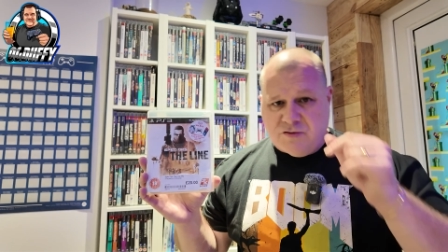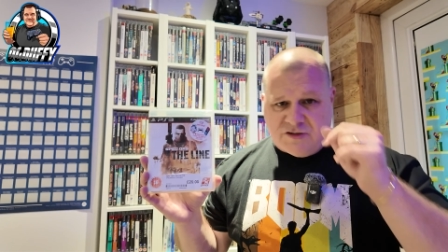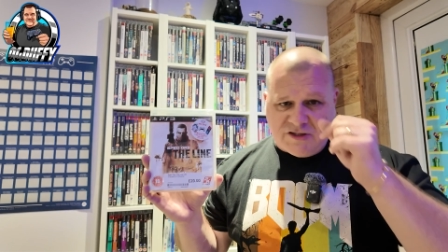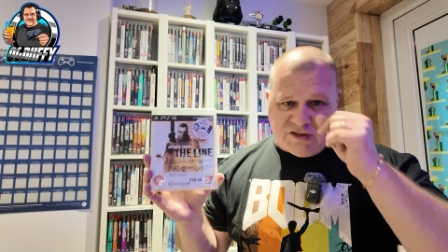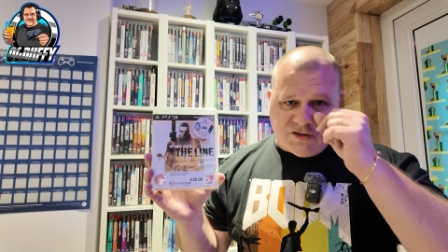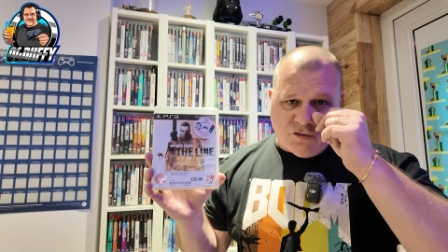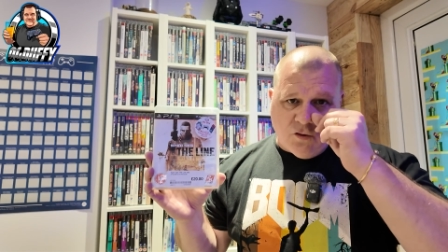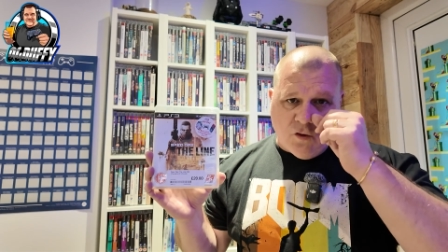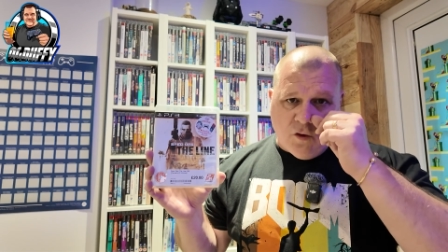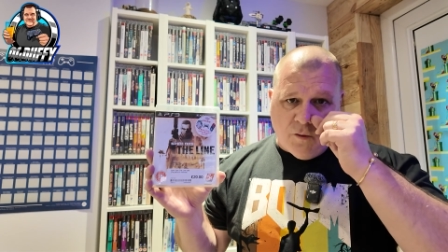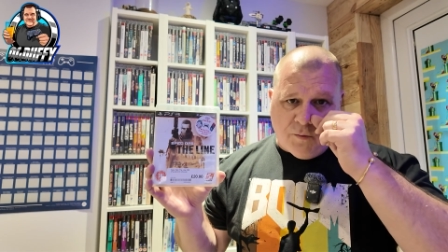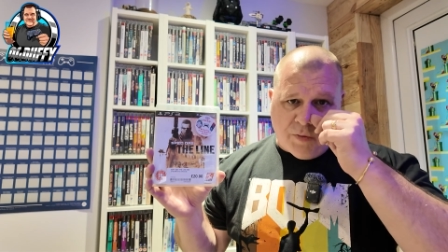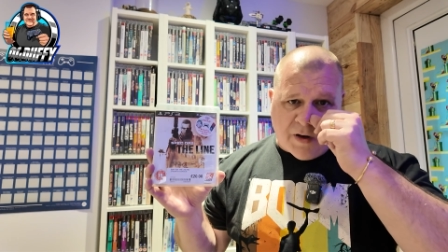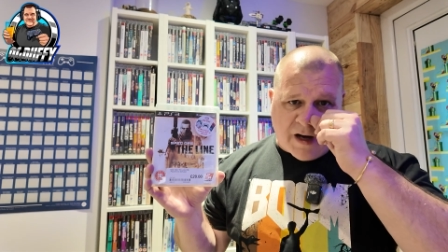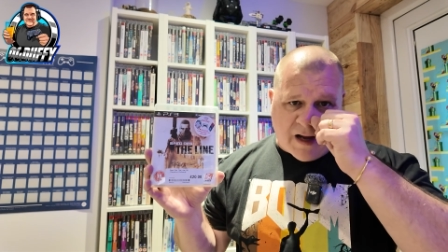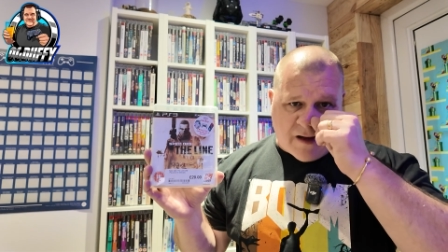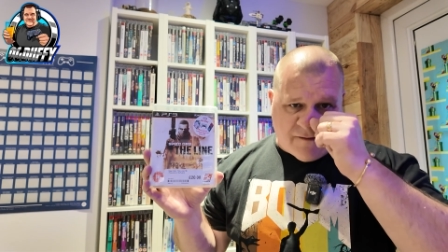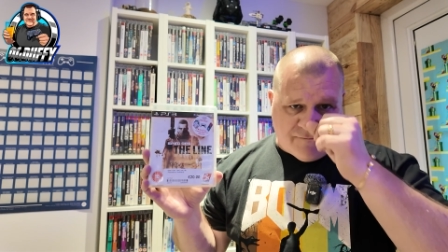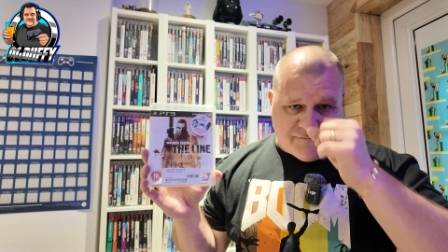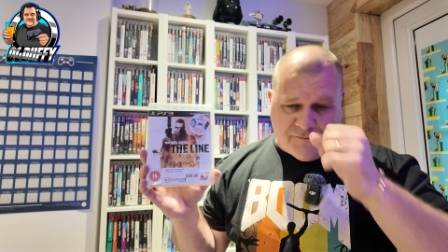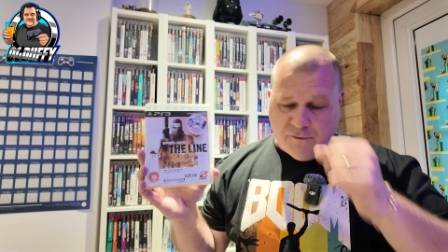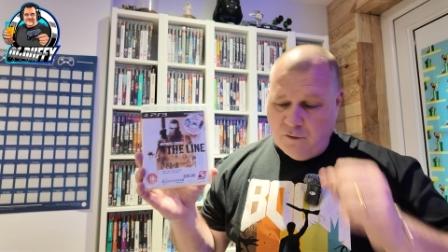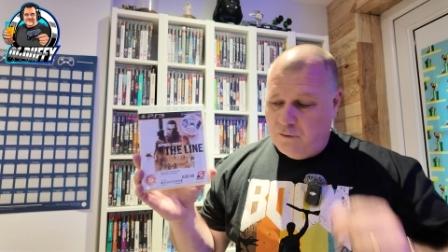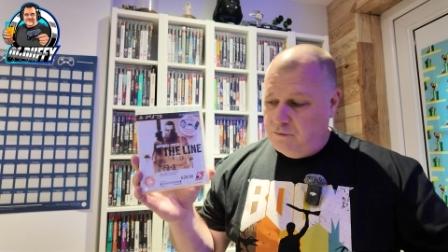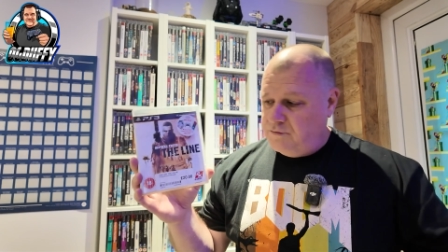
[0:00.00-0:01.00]
store
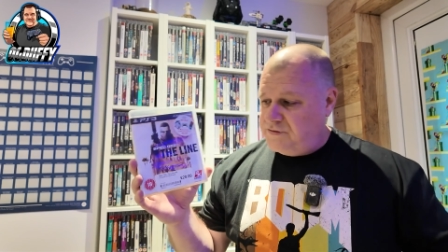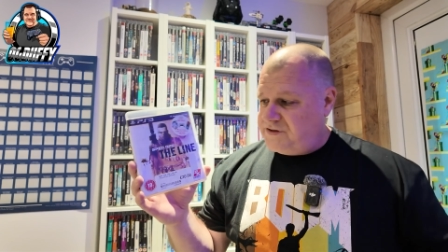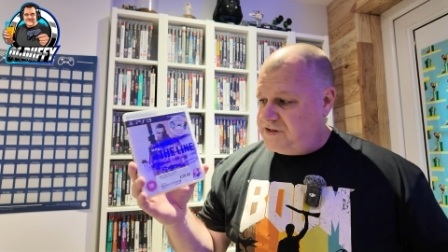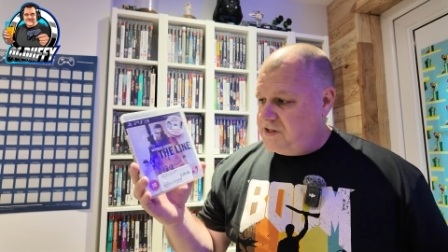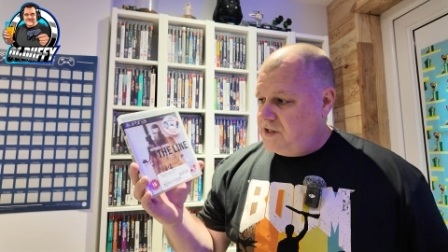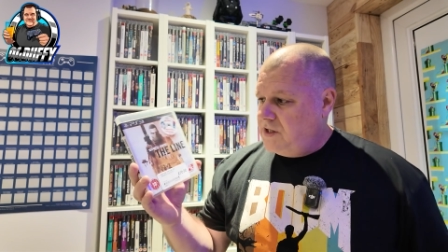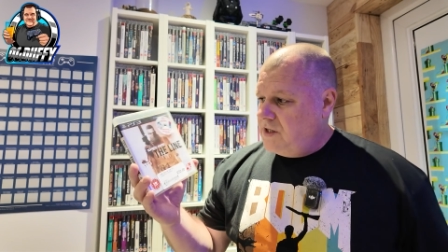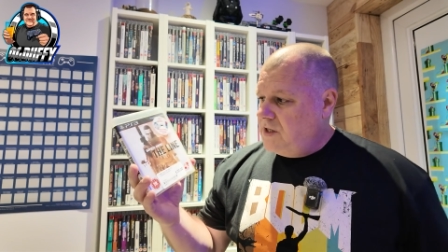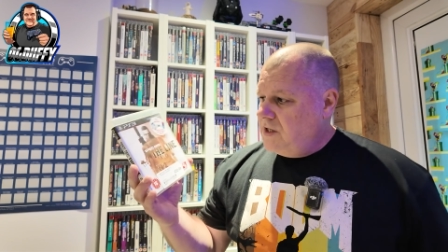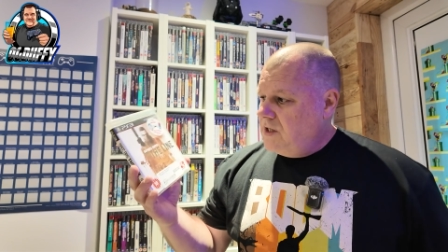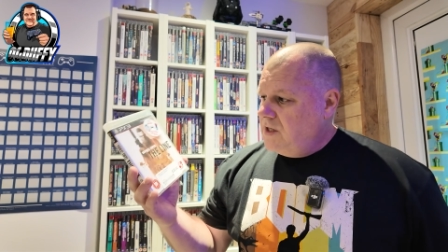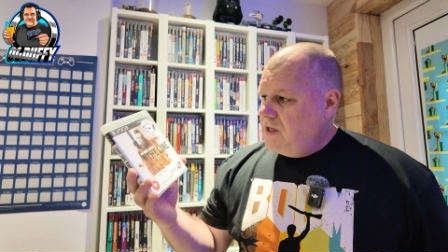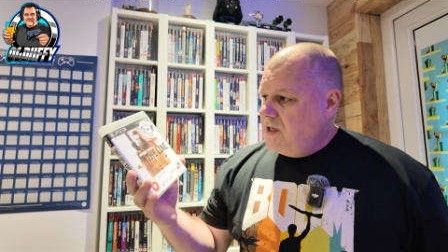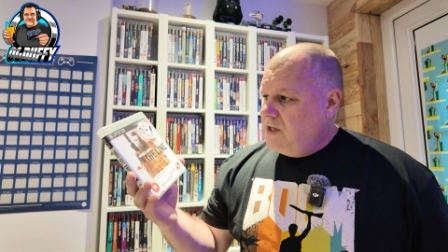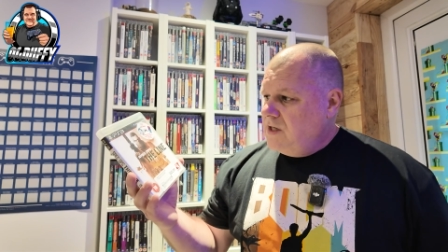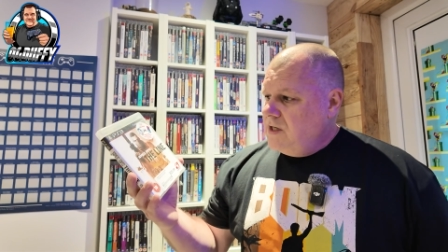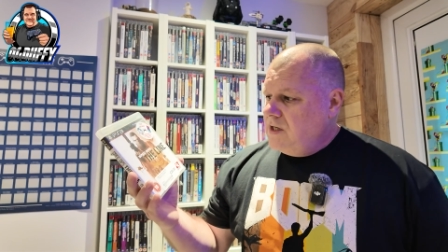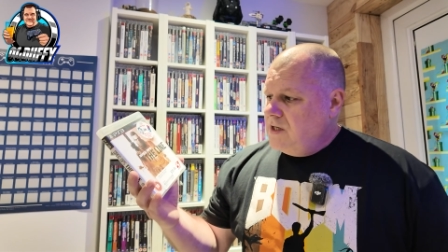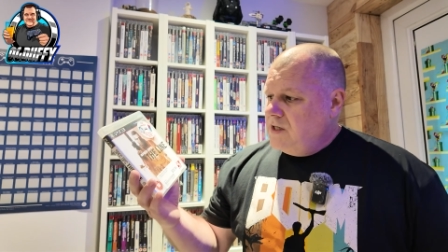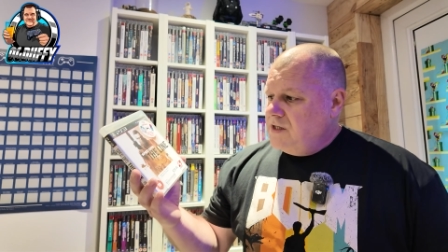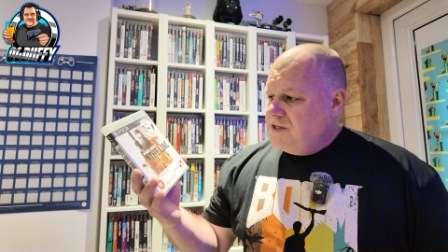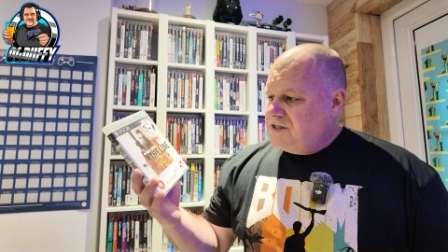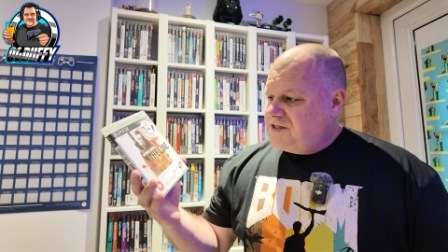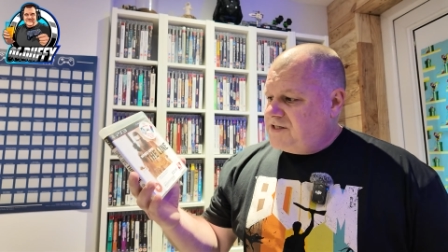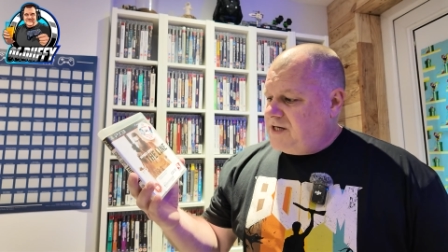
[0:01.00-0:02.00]
platforms.
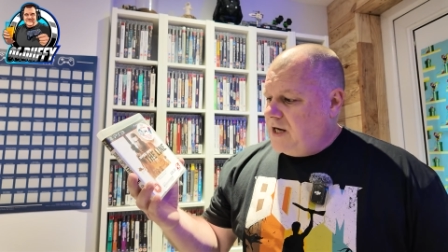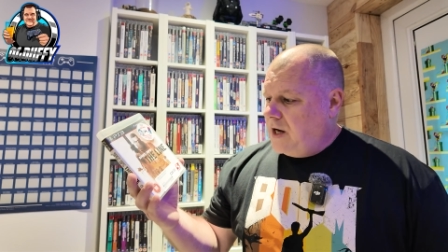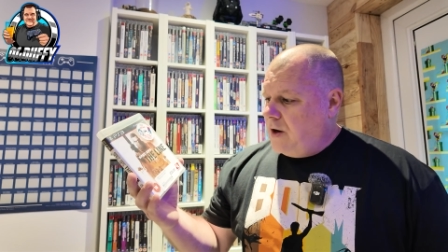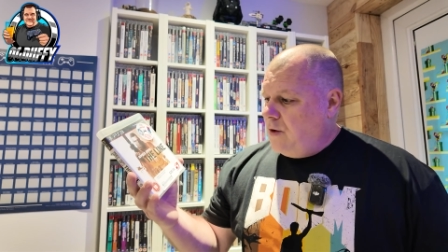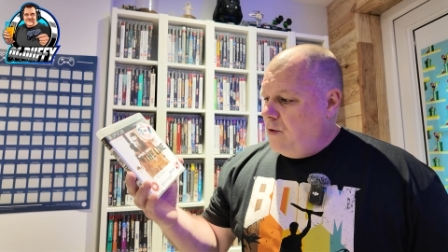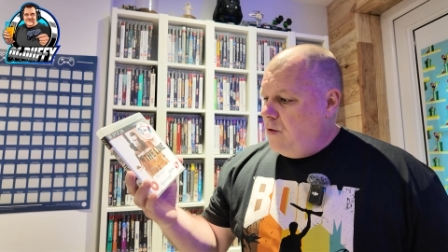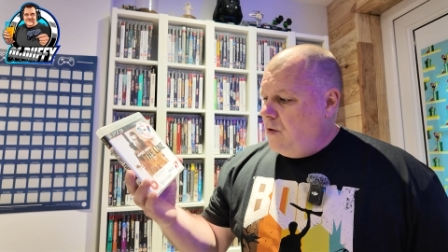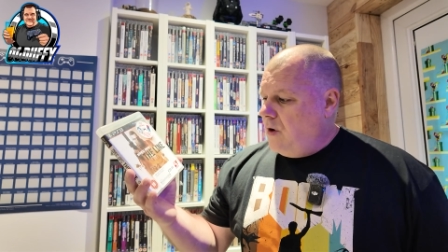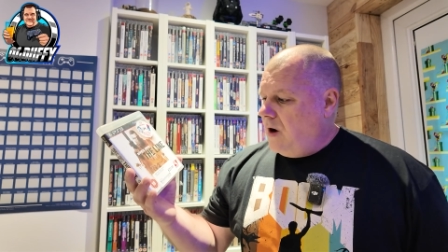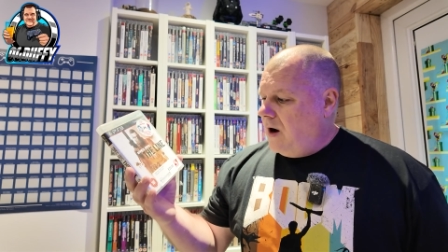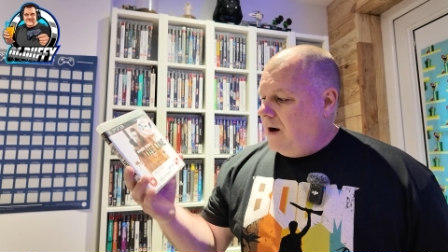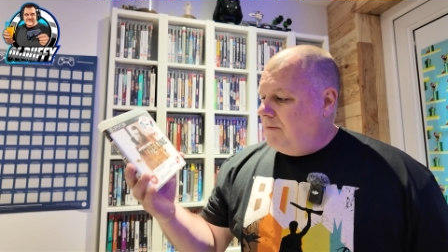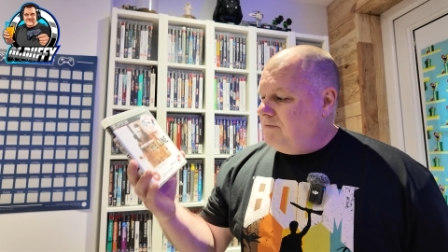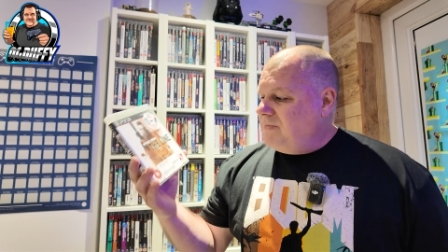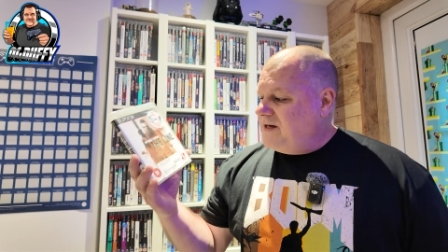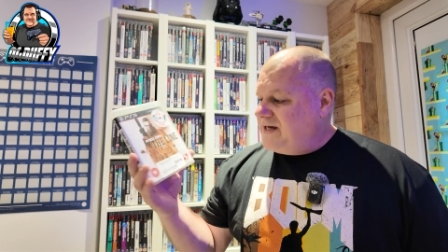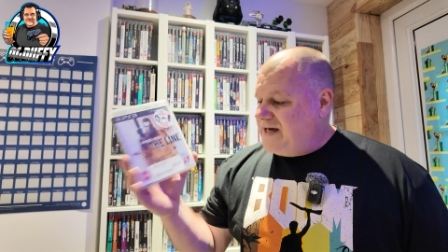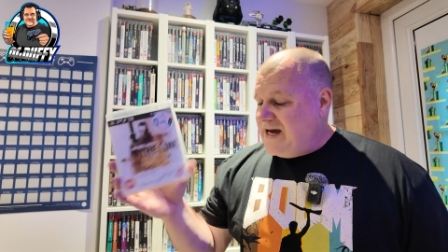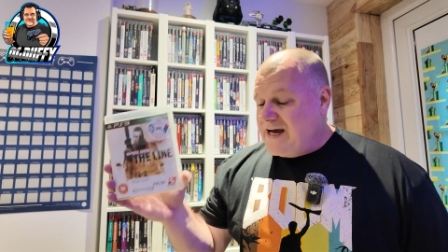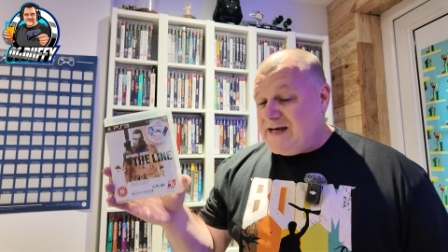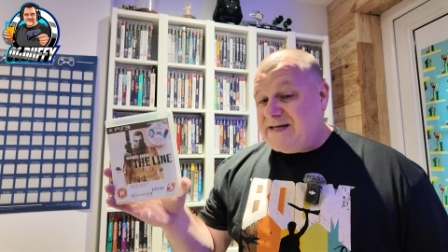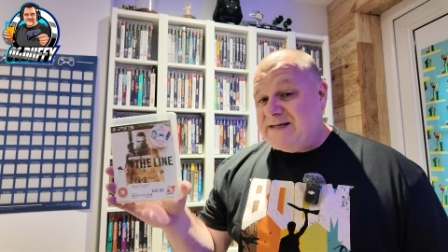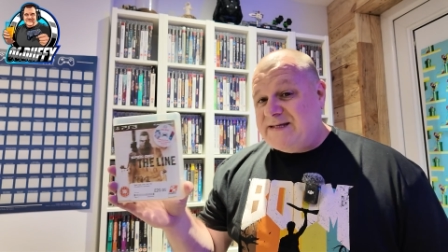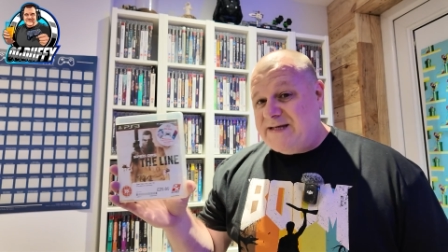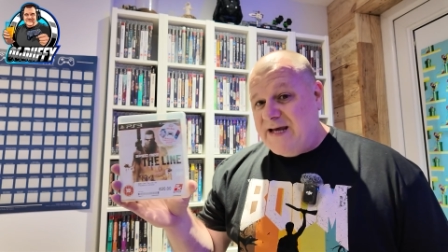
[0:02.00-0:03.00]
So, I'm
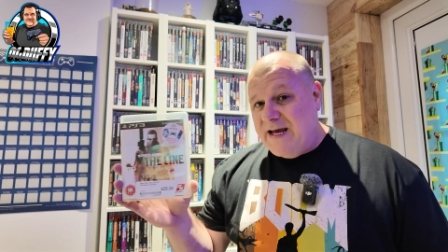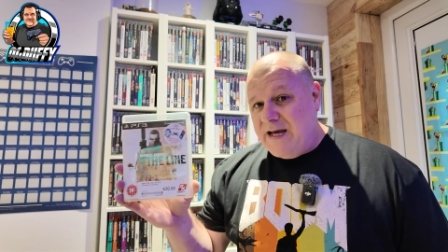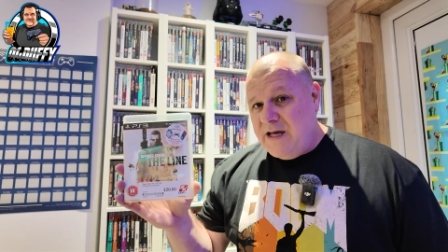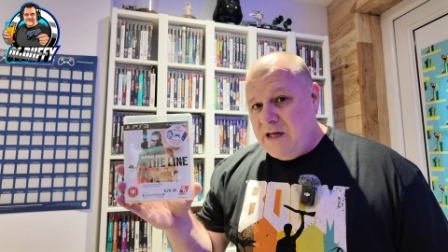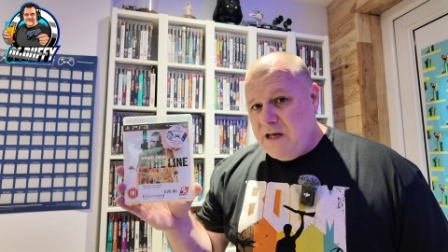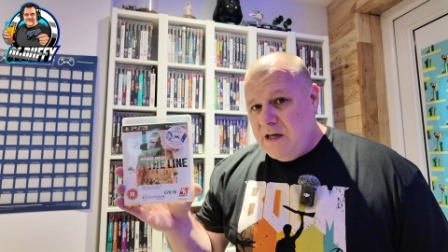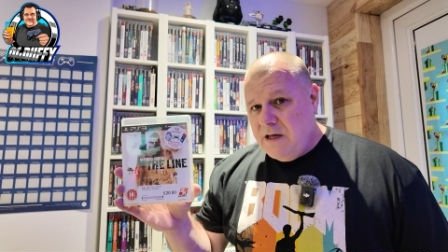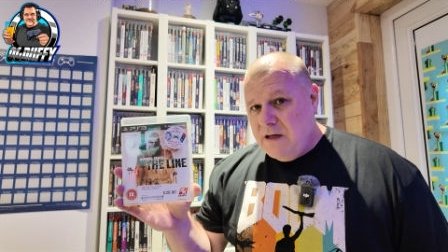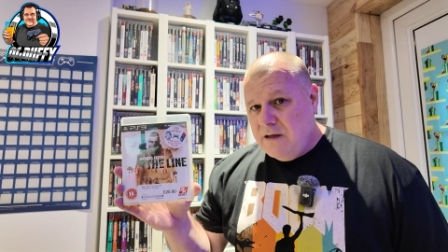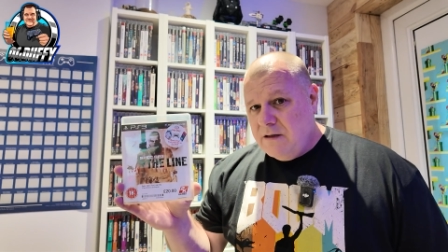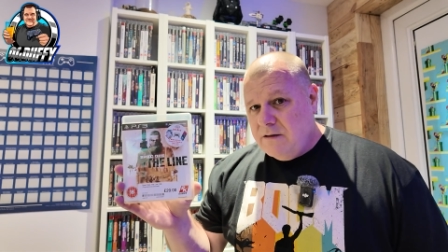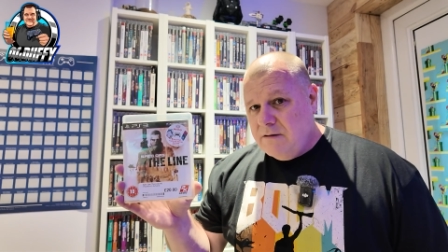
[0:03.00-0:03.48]
guessing,